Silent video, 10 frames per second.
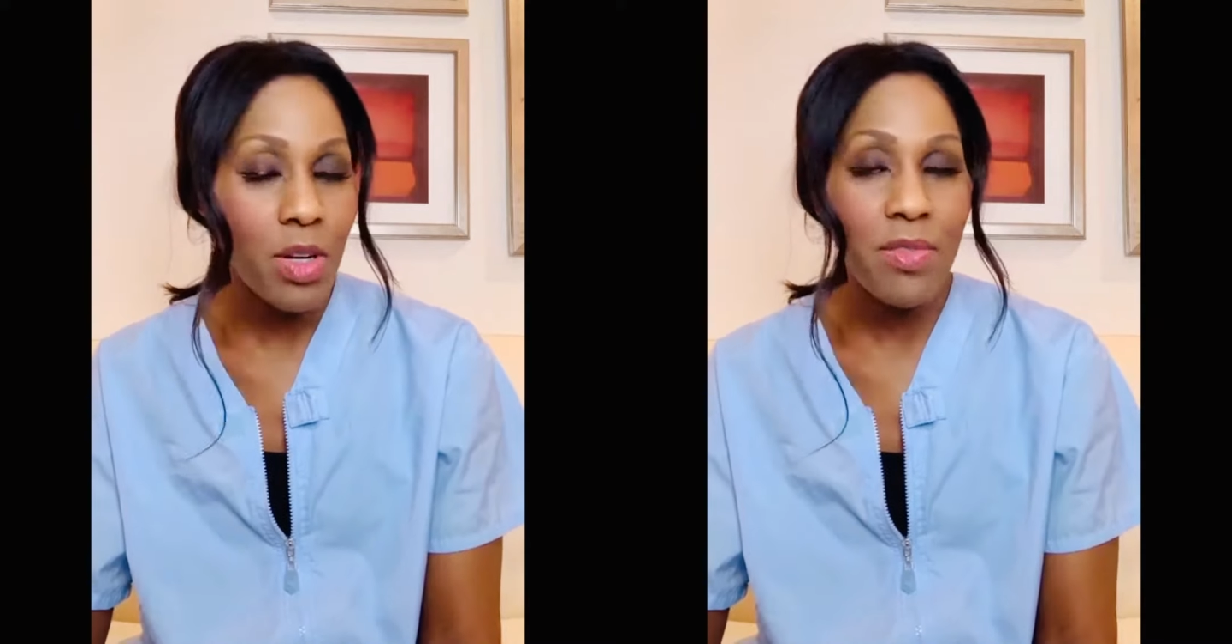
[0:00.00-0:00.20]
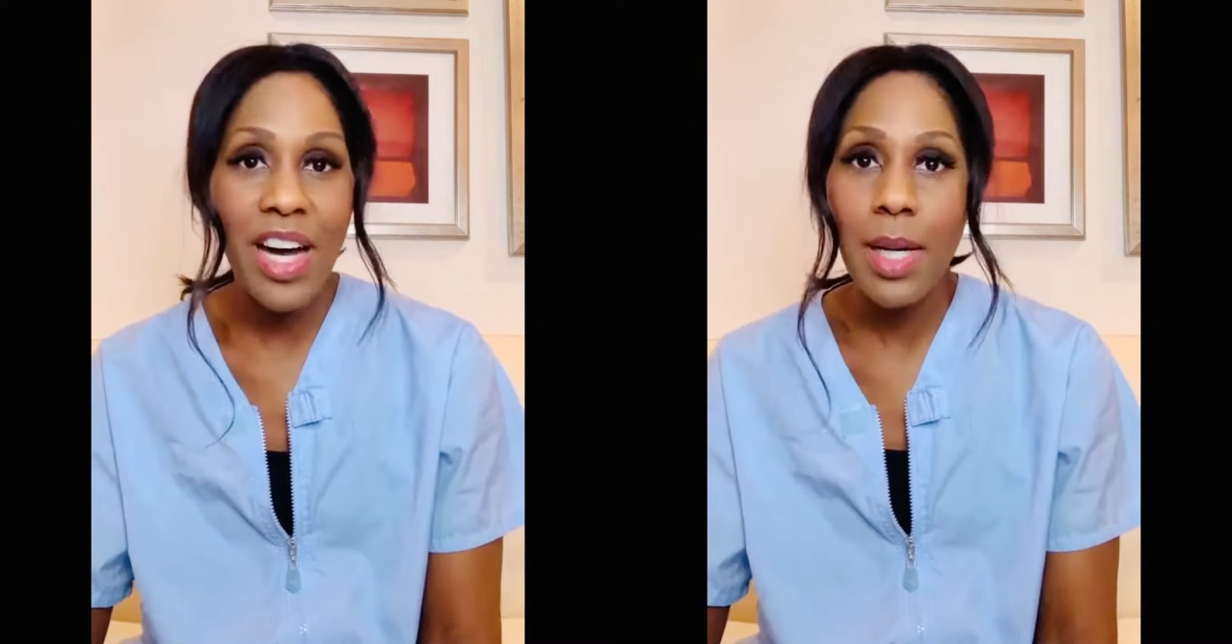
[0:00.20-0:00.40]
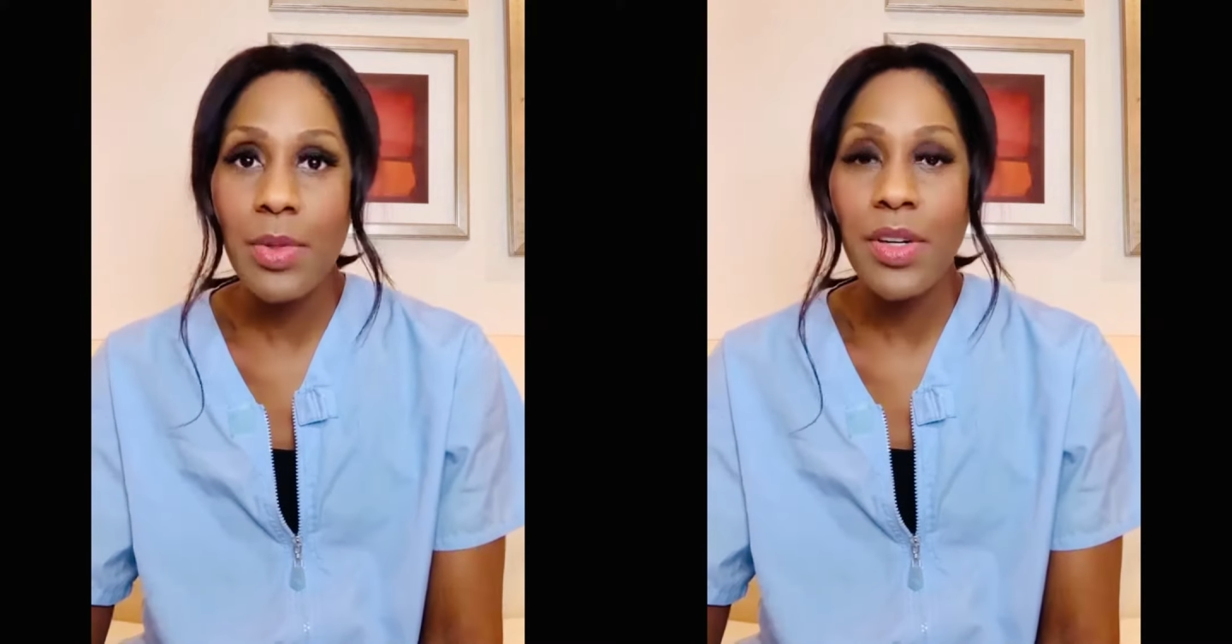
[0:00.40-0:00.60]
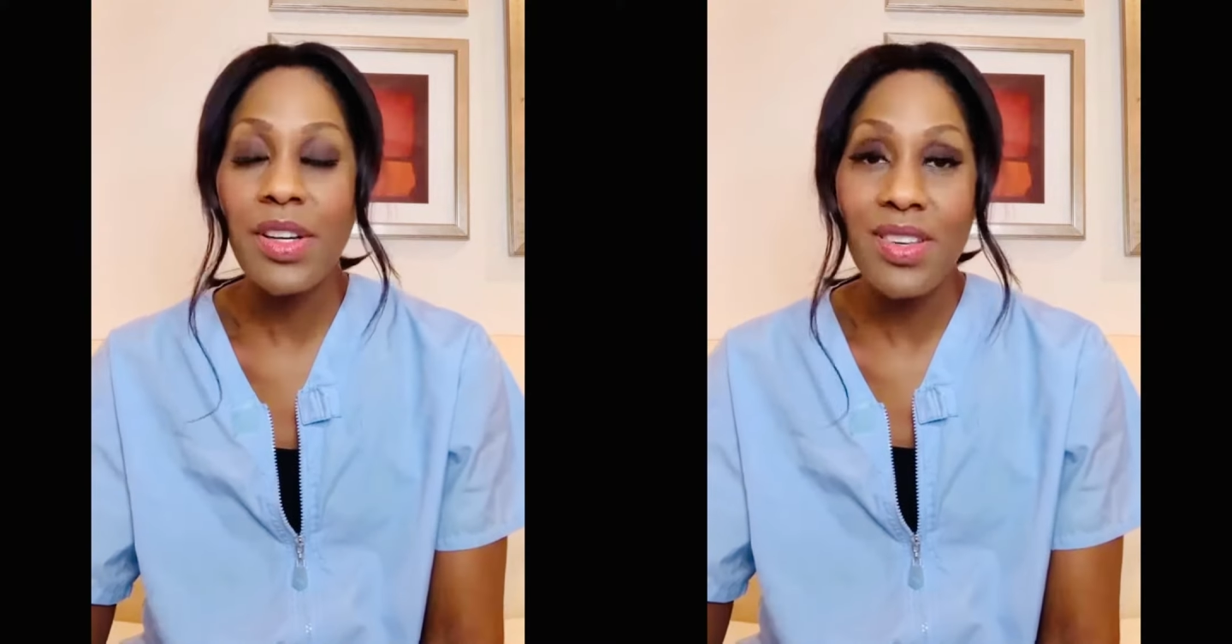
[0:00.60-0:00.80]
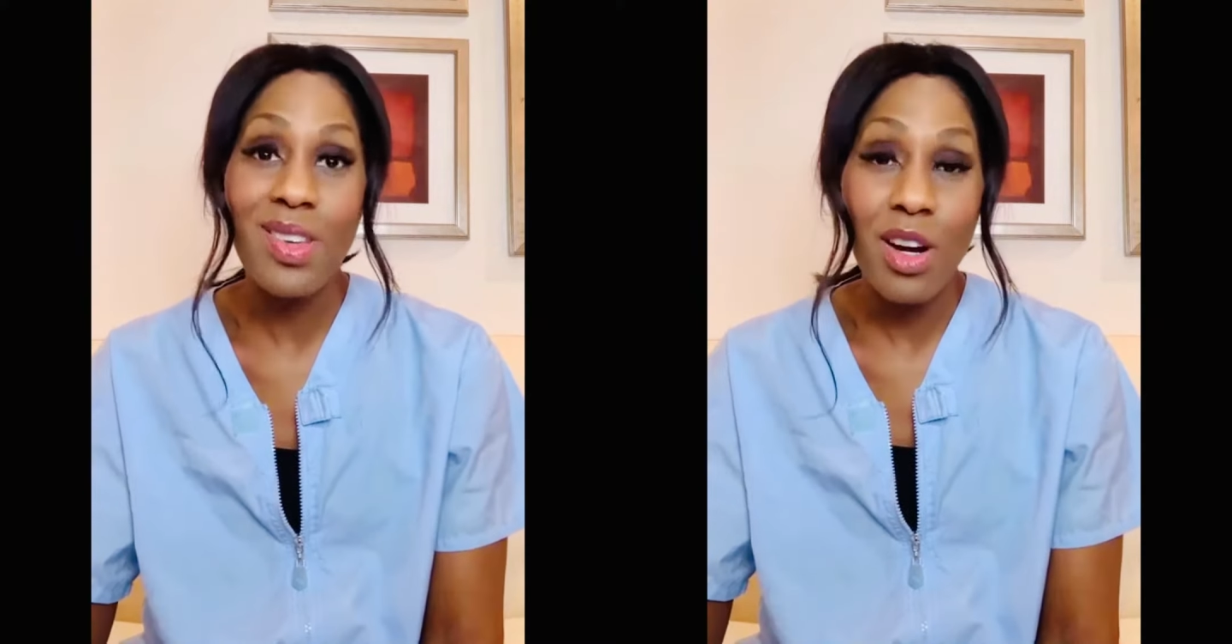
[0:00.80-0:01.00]
Fiber
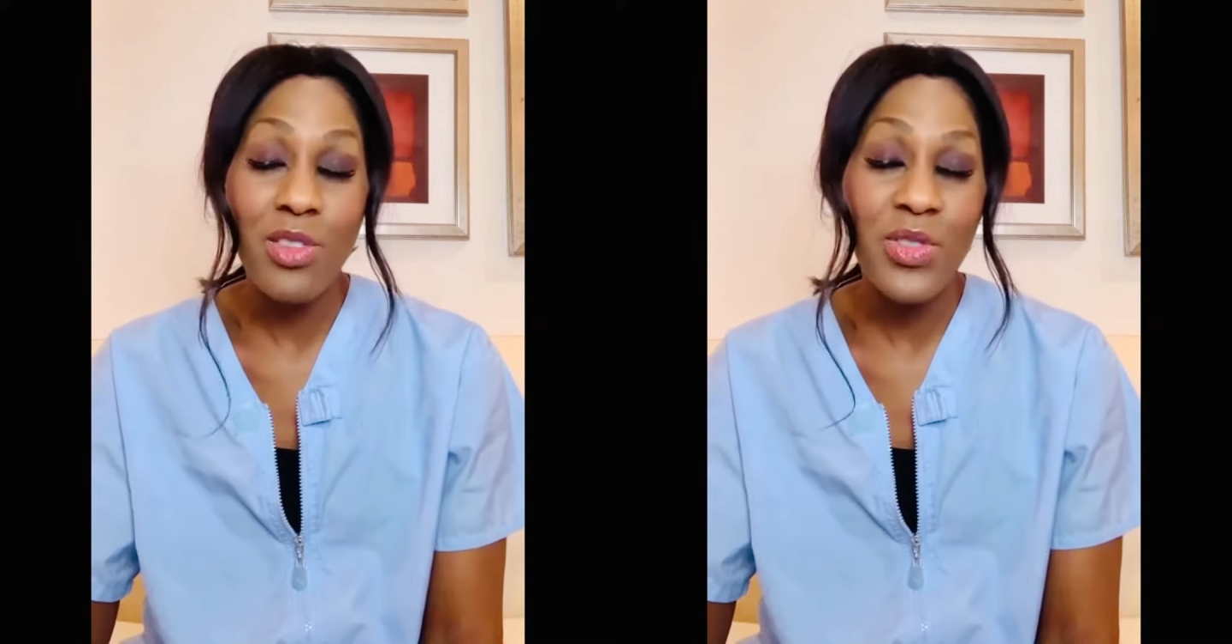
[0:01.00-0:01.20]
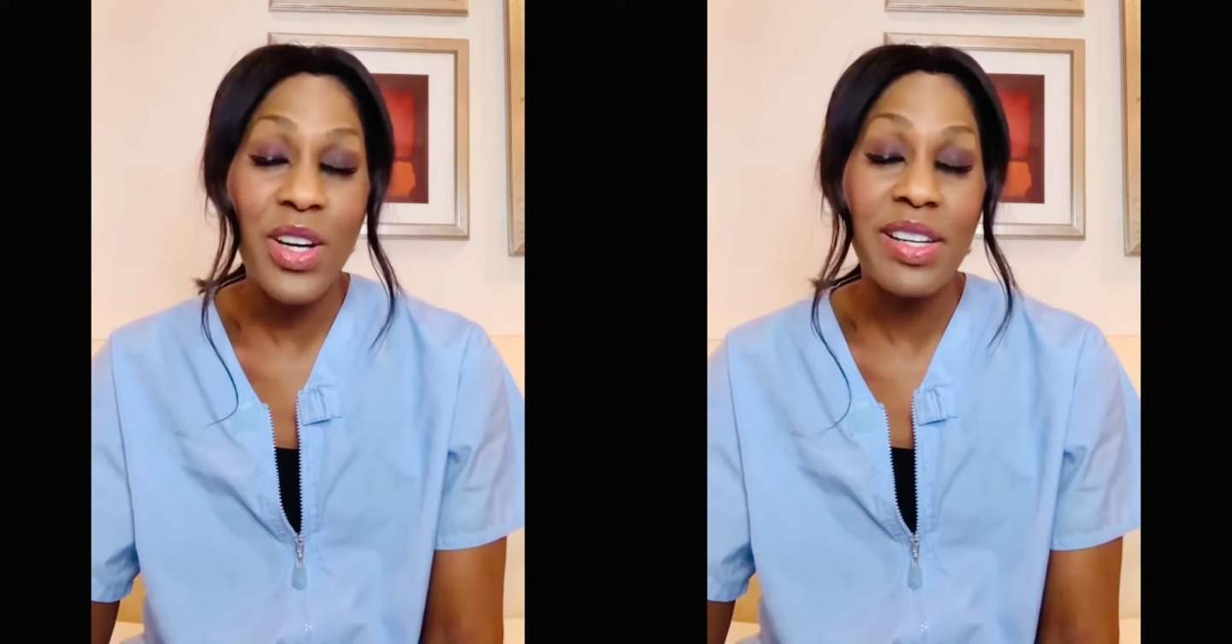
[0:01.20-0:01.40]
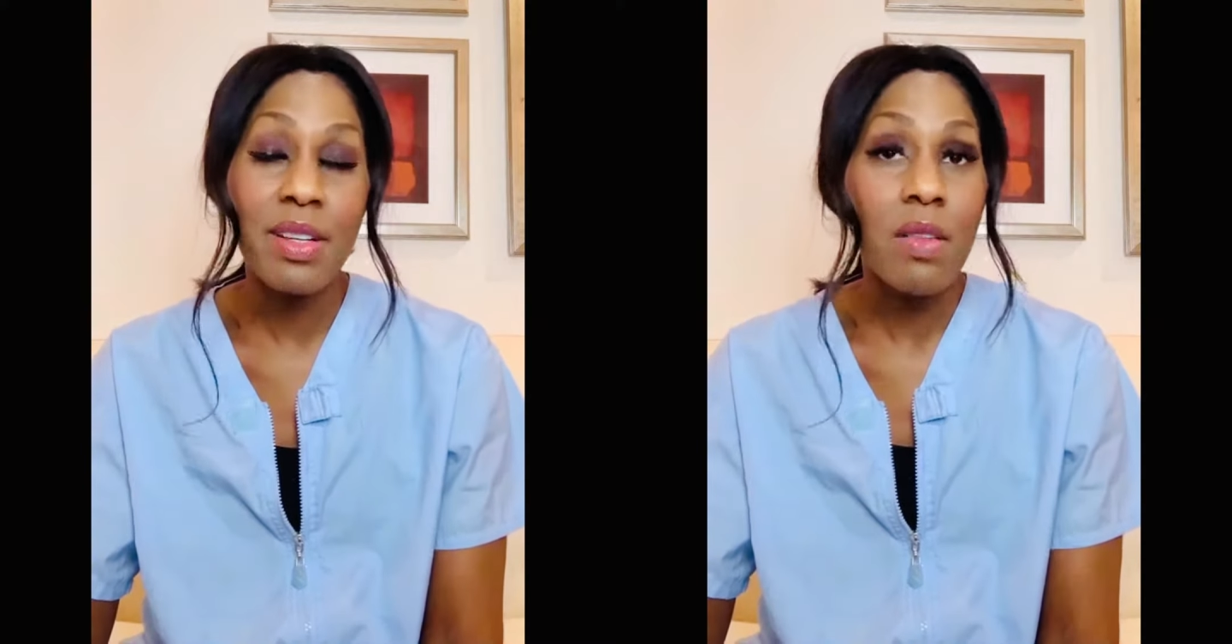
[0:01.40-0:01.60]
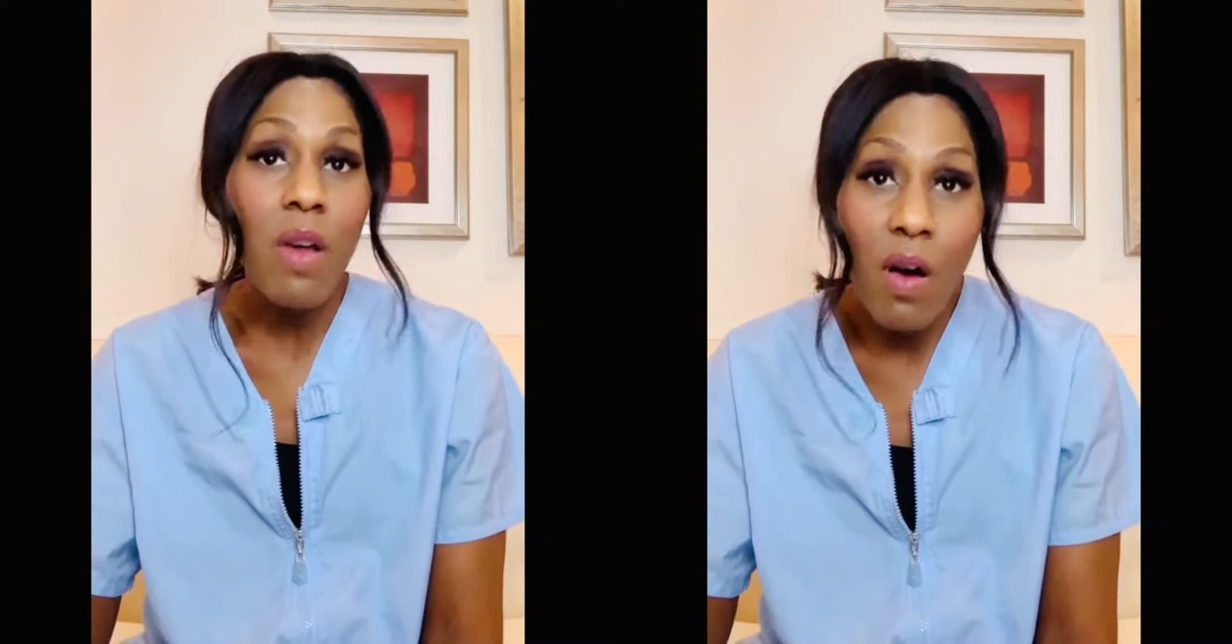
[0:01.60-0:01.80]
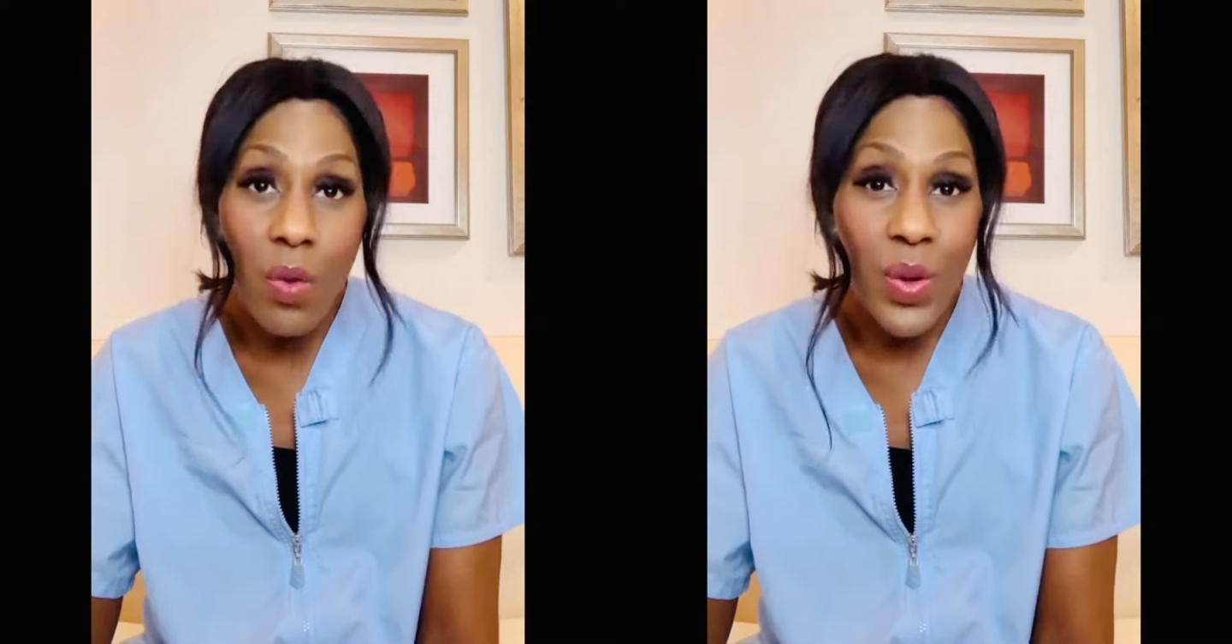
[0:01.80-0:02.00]
is our friend
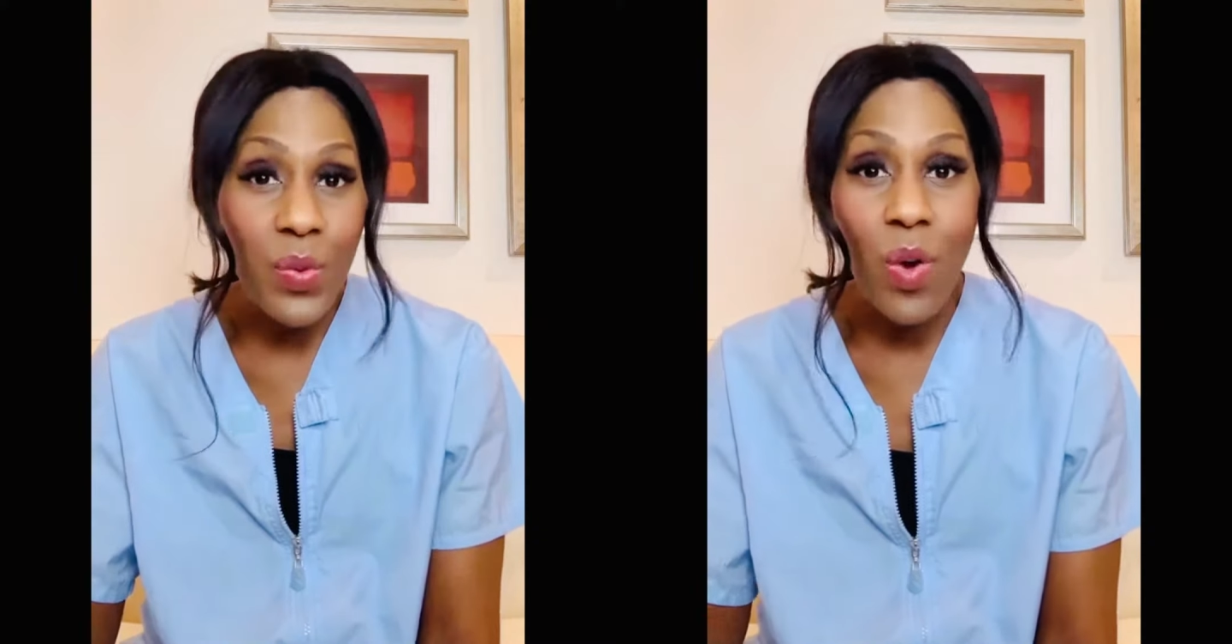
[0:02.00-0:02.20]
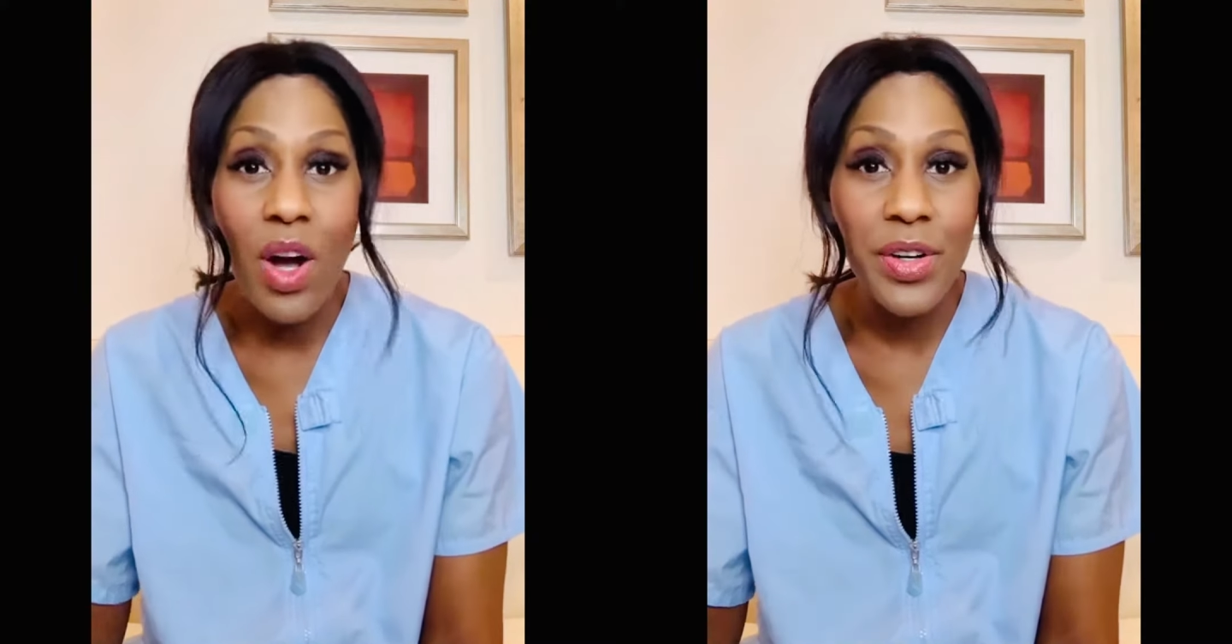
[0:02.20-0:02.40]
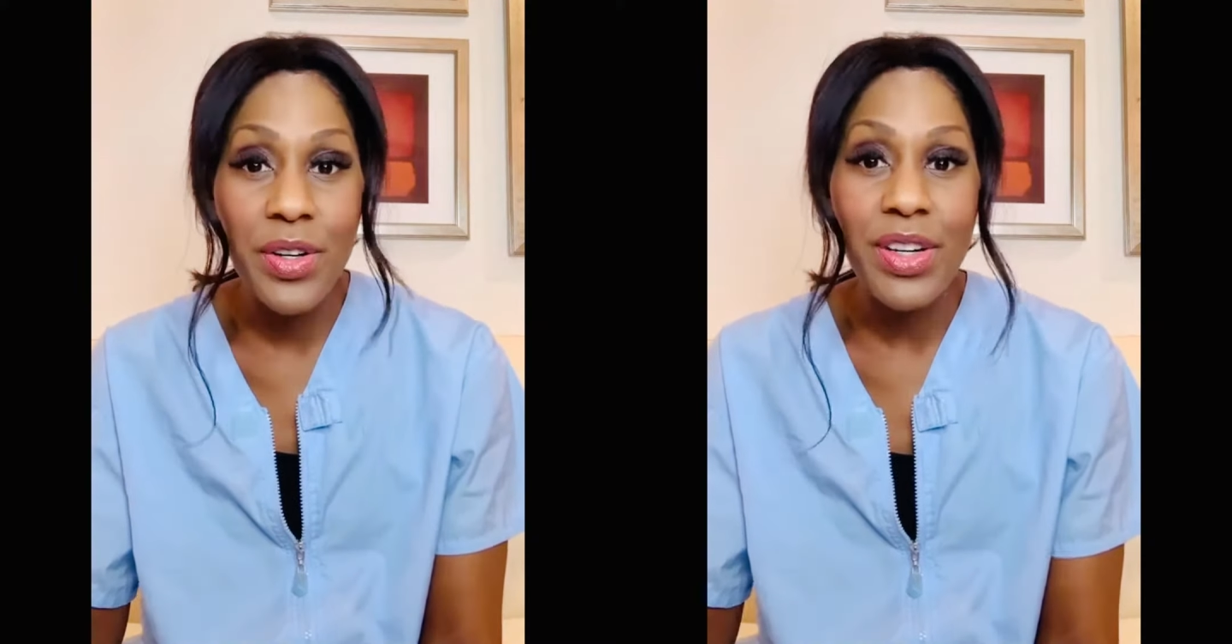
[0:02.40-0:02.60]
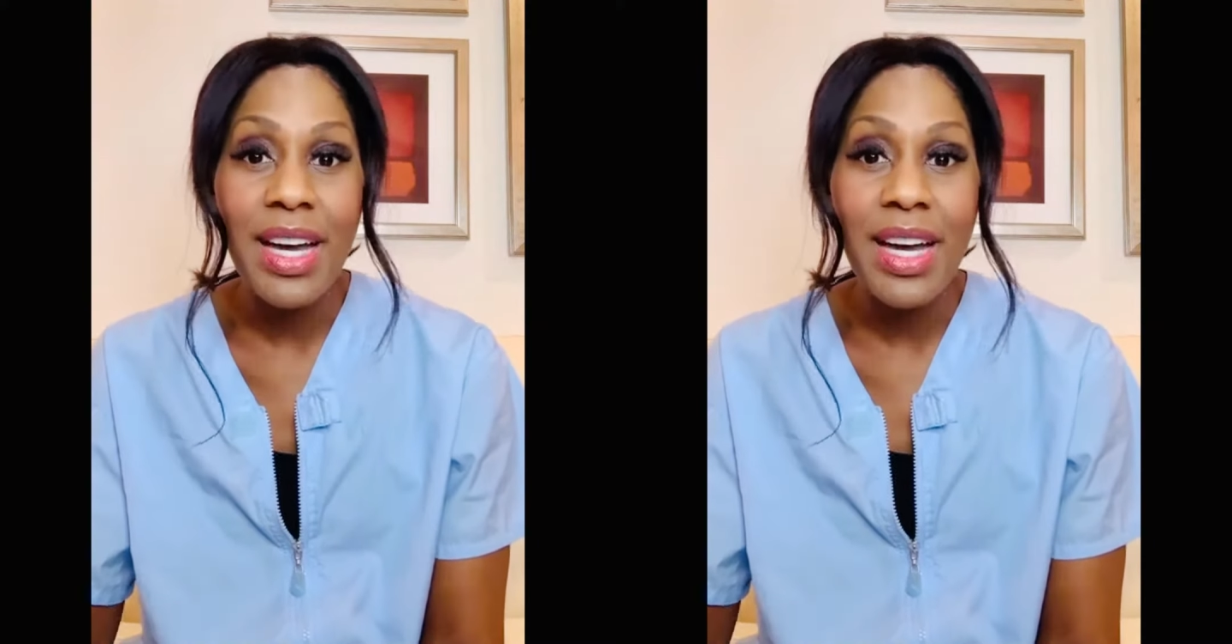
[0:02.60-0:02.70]
along with water